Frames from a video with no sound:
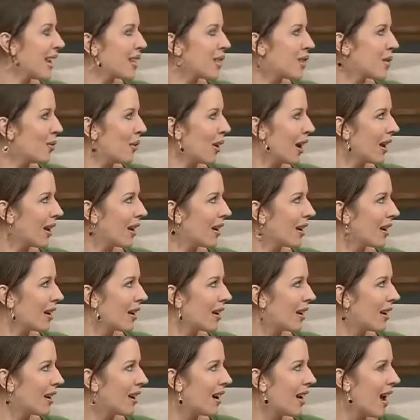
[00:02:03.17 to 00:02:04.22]
do it.
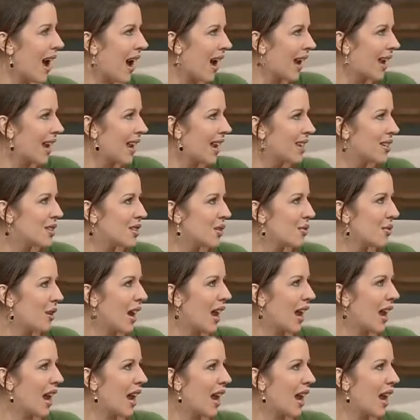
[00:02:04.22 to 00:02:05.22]
I can't do it, and I